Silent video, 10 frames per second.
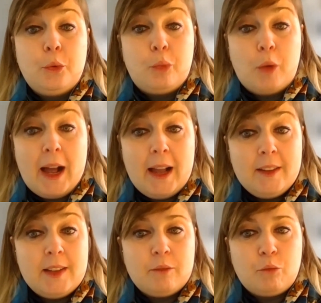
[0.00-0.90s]

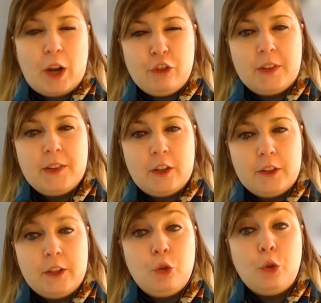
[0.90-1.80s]
rise and Russia
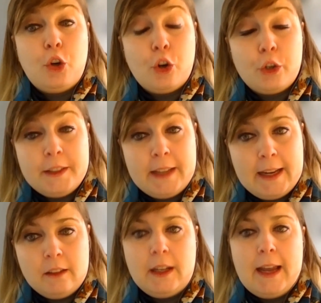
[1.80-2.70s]
started to
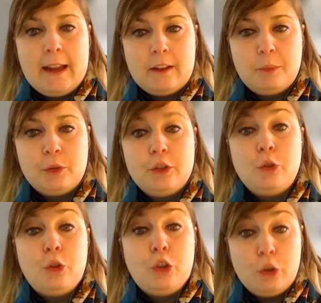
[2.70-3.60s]
curtail export
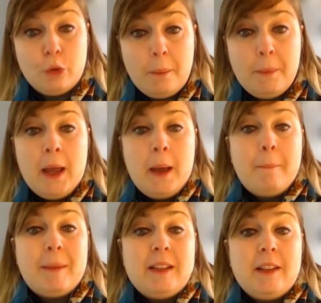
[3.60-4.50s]
to Europe,
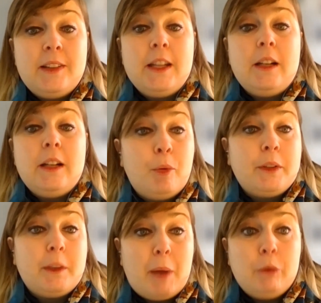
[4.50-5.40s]
but they still
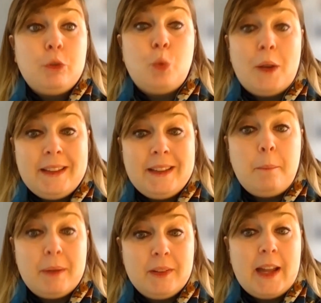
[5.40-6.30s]
import about
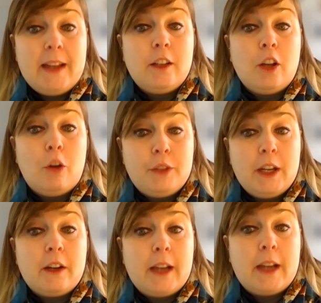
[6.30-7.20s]
20% of
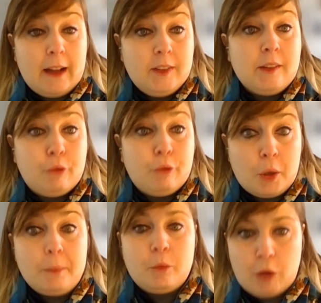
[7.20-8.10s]
their gas
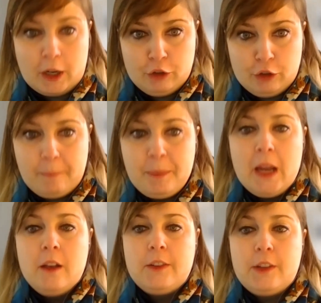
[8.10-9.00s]
from Russia.
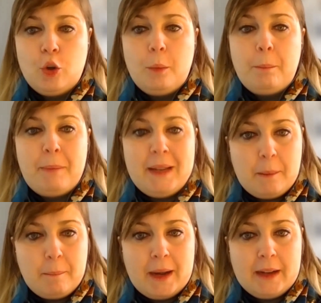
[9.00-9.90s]
So big
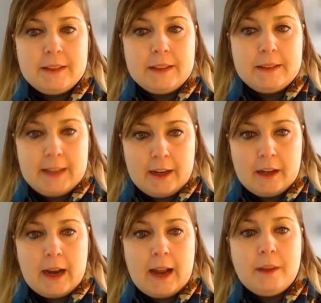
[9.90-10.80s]
impact
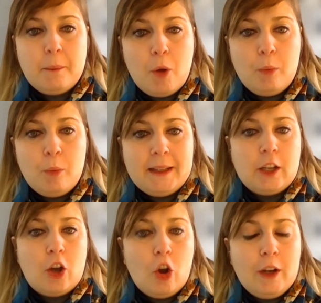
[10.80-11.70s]
there. At the moment,
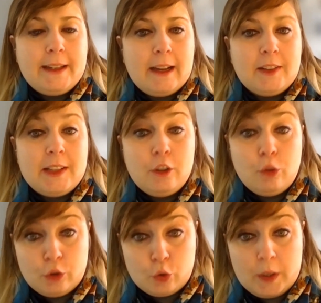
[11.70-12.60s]
oil and gas
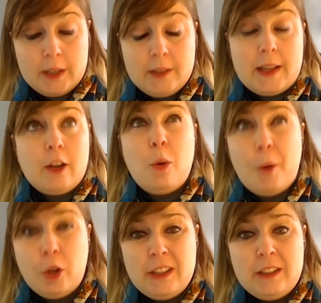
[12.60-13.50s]
industries and
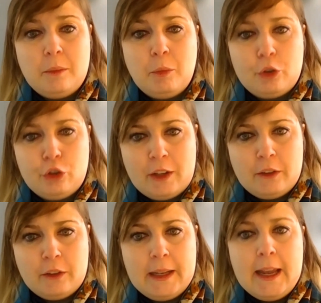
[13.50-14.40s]
commodities more
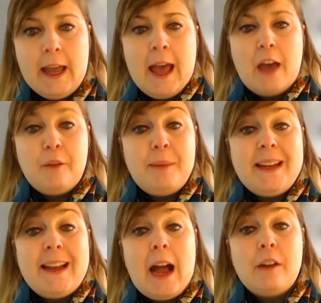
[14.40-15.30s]
generally have
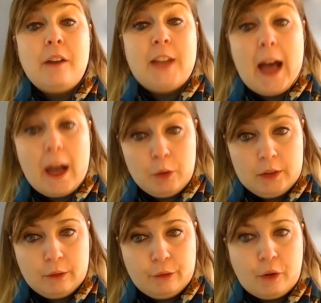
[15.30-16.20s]
been carved out
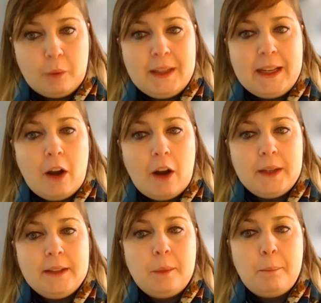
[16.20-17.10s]
from the
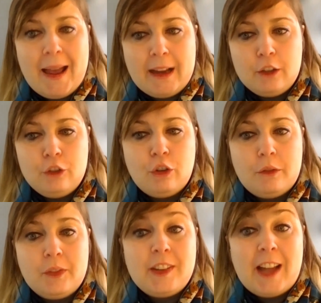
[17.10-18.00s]
current package of
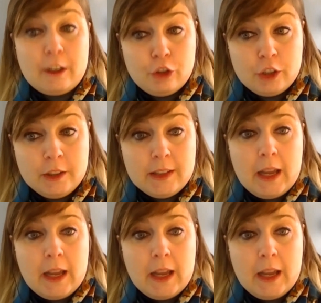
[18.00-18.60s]
sanctions.